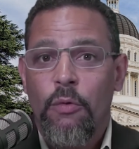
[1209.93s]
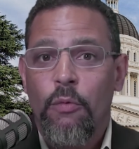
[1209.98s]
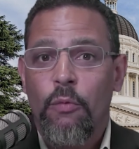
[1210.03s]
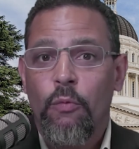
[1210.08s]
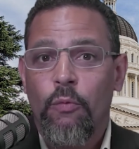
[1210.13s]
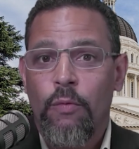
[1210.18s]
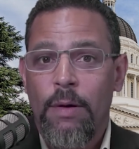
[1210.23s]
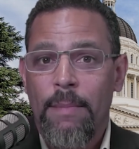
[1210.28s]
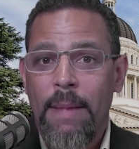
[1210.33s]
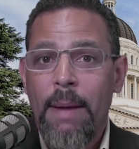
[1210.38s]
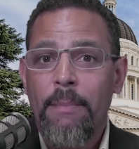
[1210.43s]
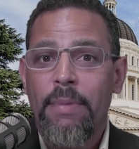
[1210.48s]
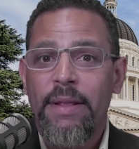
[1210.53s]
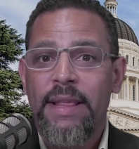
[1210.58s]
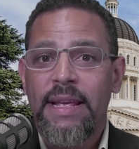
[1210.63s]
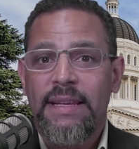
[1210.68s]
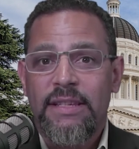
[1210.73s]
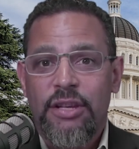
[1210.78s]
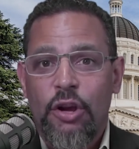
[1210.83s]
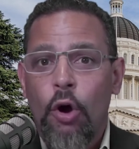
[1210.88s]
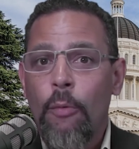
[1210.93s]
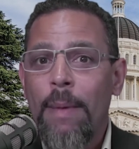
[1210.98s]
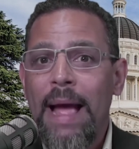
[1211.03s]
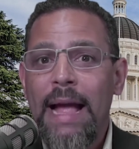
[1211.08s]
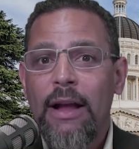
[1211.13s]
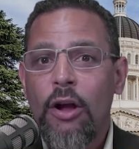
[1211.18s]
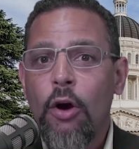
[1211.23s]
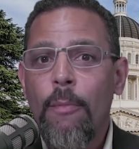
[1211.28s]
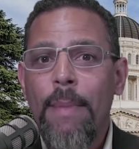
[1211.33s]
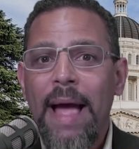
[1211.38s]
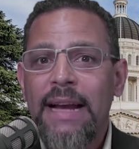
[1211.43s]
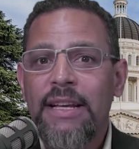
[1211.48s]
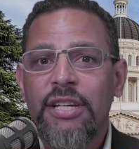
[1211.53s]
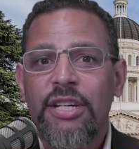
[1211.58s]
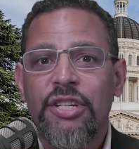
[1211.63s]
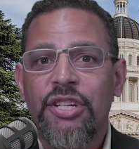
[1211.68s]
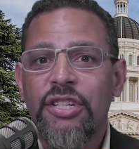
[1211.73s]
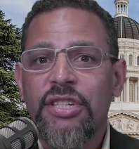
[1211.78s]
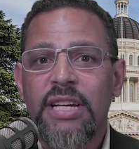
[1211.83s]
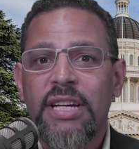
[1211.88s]
Remember this. Go back to
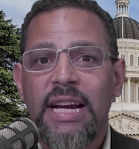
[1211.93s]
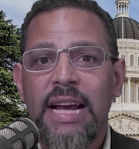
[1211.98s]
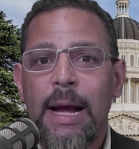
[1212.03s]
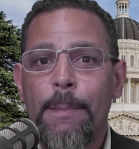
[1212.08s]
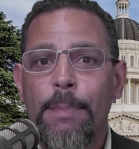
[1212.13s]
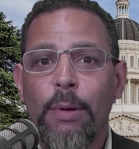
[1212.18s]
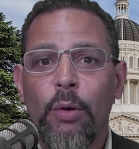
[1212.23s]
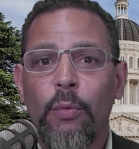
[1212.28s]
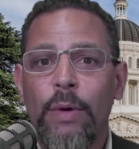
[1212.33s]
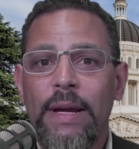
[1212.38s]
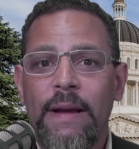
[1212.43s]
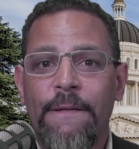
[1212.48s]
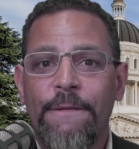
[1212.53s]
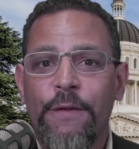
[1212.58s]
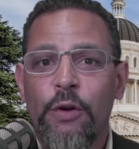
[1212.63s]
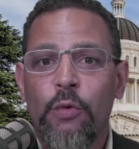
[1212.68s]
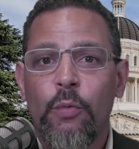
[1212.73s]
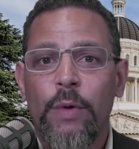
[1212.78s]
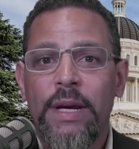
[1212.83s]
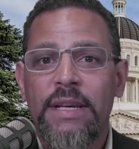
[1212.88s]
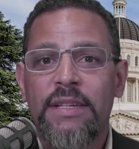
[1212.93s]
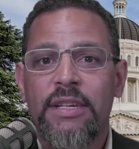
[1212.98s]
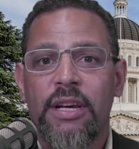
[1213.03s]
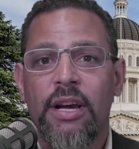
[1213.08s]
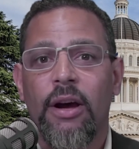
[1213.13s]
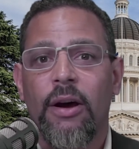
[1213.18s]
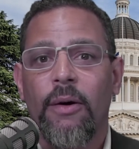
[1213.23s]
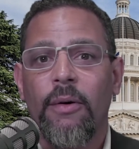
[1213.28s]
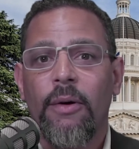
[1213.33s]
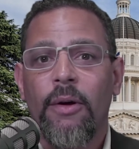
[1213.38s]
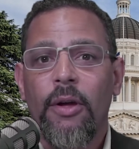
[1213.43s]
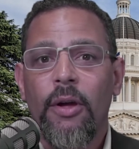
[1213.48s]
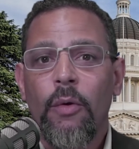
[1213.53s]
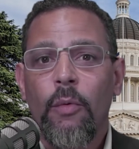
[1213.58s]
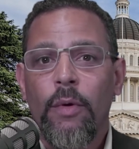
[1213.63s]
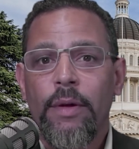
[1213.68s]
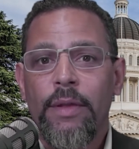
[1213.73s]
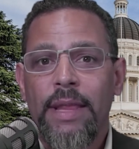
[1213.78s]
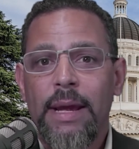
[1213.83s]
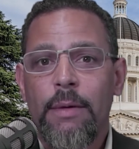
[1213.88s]
just a few weeks ago
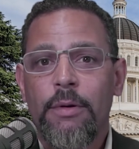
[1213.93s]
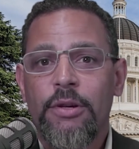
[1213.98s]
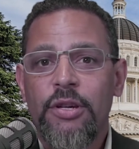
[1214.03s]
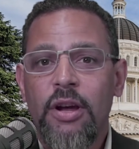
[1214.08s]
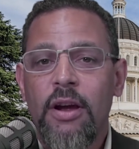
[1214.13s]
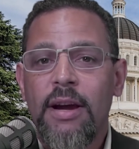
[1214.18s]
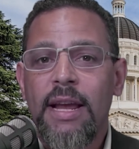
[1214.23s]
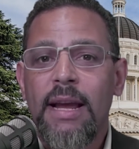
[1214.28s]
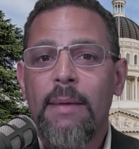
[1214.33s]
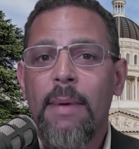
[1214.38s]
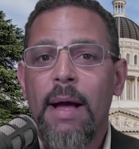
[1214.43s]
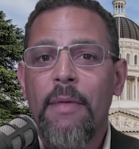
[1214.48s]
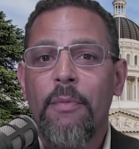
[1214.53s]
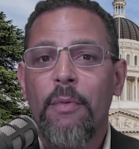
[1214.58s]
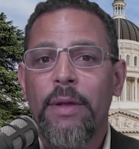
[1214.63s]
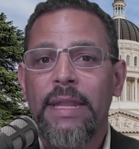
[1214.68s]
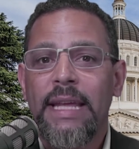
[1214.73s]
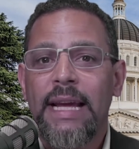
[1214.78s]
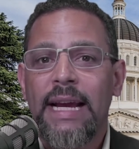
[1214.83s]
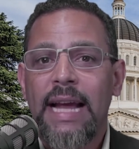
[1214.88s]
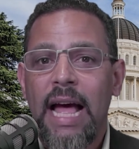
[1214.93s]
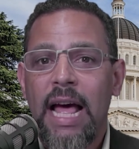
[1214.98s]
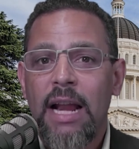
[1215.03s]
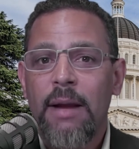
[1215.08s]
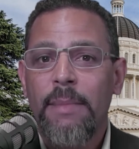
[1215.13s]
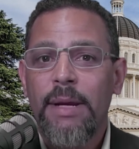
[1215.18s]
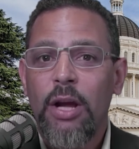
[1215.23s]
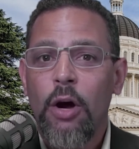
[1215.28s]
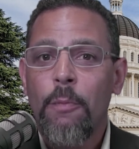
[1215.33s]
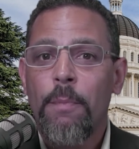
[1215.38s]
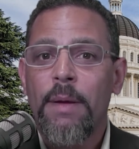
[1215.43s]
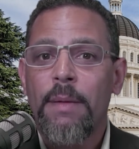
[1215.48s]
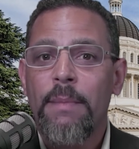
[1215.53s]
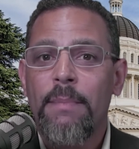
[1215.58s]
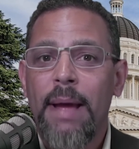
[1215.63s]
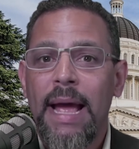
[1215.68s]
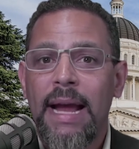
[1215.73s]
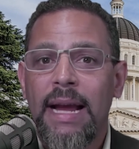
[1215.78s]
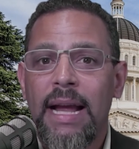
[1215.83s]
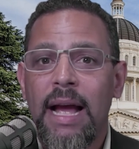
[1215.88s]
when they were talking about when the economy opened
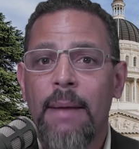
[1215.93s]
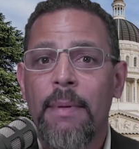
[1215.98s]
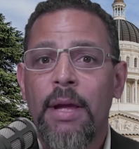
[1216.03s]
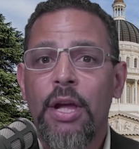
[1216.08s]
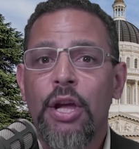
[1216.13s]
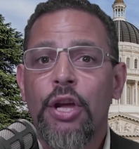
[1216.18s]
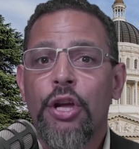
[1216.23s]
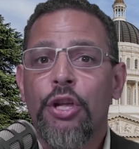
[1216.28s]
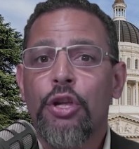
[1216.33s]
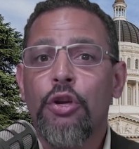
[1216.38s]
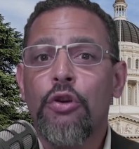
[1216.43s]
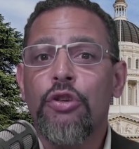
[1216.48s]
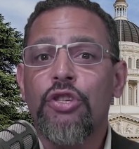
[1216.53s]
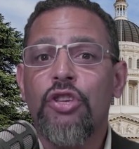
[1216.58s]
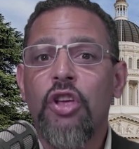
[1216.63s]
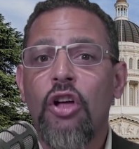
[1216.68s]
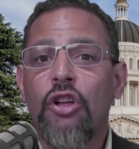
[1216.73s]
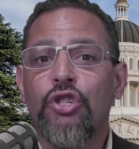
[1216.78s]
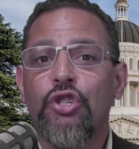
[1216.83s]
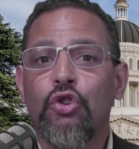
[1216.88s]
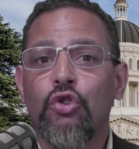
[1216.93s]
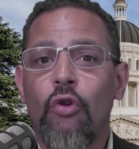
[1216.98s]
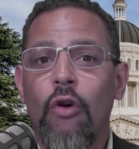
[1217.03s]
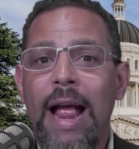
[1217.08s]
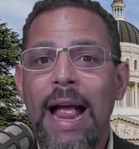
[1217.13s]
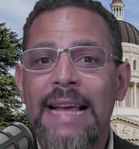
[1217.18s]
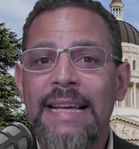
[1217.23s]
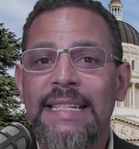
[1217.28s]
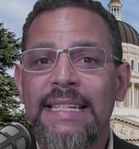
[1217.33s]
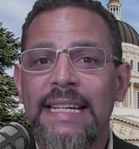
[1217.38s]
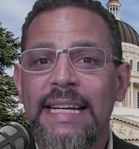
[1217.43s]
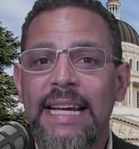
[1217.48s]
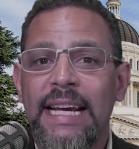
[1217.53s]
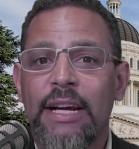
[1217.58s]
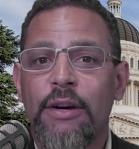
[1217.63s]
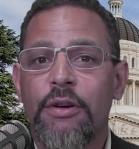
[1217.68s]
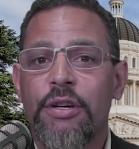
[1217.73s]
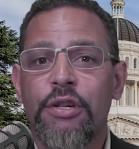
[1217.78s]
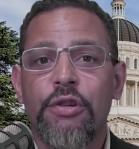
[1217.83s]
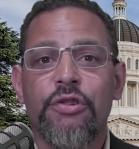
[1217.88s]
back up. You saw drastic
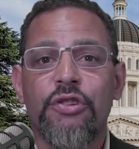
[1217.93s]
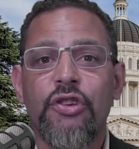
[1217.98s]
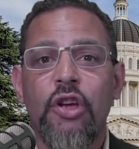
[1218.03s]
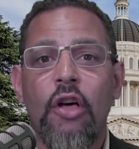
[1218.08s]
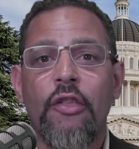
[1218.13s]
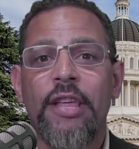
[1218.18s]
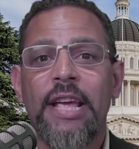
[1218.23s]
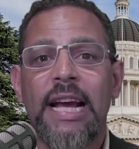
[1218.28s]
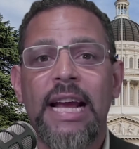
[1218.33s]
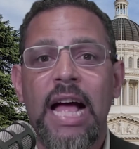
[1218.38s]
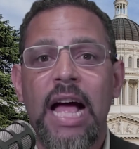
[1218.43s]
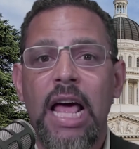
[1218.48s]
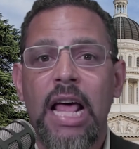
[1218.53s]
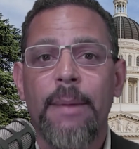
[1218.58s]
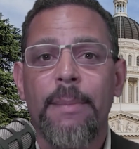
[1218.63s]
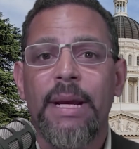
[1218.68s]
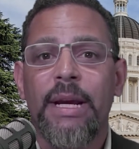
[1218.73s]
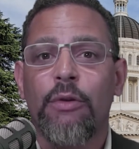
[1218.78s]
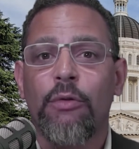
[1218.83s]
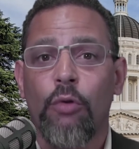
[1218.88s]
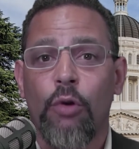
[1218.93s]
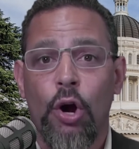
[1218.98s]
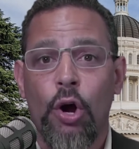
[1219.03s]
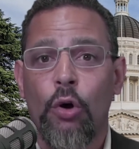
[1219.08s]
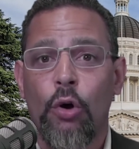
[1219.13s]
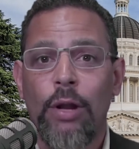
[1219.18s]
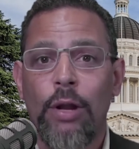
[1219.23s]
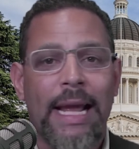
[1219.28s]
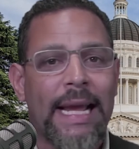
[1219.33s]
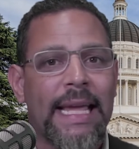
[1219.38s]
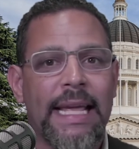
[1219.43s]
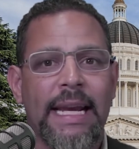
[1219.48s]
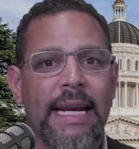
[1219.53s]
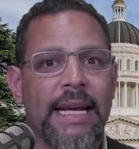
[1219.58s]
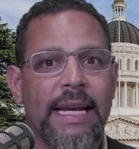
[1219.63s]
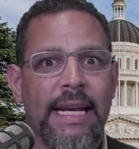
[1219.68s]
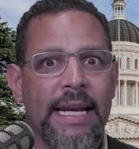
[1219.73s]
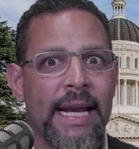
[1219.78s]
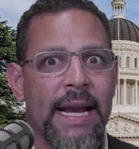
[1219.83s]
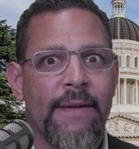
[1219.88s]
increase. You saw the economy grow like it had
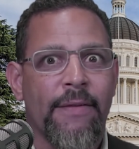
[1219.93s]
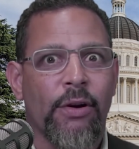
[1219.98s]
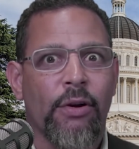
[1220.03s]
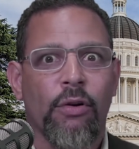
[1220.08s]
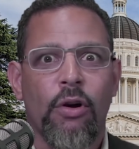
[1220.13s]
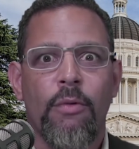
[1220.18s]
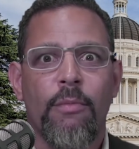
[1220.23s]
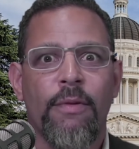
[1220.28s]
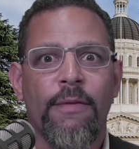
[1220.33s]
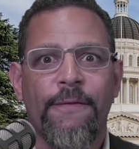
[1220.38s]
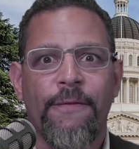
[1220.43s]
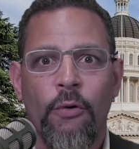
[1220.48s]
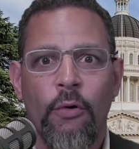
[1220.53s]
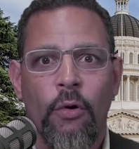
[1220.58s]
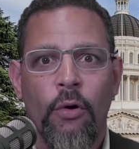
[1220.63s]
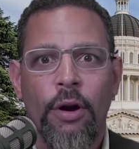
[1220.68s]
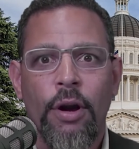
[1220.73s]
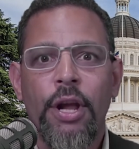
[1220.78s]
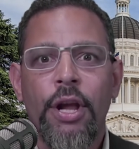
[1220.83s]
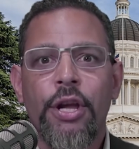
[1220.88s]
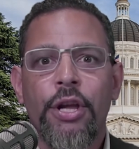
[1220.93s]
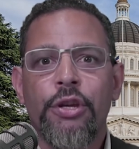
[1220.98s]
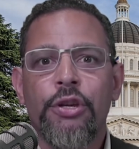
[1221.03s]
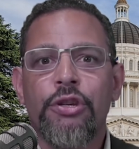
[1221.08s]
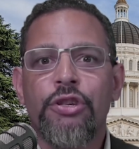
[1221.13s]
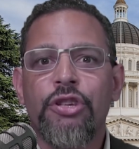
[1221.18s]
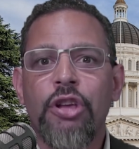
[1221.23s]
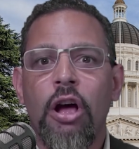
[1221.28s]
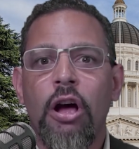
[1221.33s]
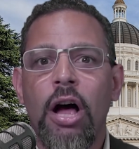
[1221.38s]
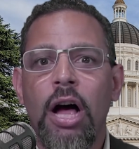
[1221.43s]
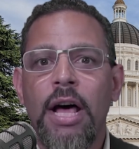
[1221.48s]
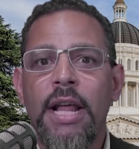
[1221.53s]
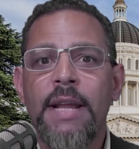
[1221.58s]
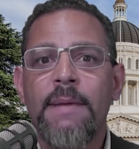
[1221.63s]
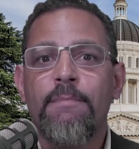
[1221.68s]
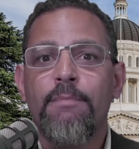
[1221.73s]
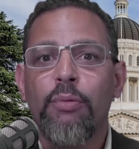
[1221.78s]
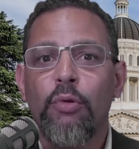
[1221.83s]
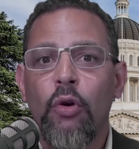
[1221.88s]
never grown before. You saw
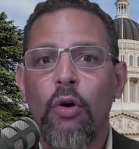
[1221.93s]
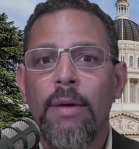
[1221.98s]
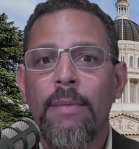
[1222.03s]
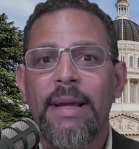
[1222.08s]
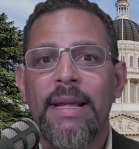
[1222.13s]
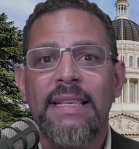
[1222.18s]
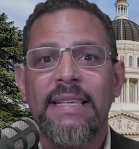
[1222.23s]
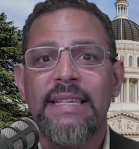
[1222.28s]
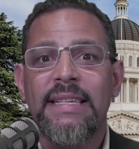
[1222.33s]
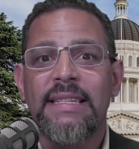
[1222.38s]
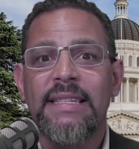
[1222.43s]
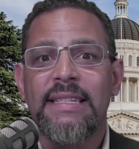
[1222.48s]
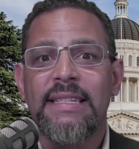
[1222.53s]
unemployment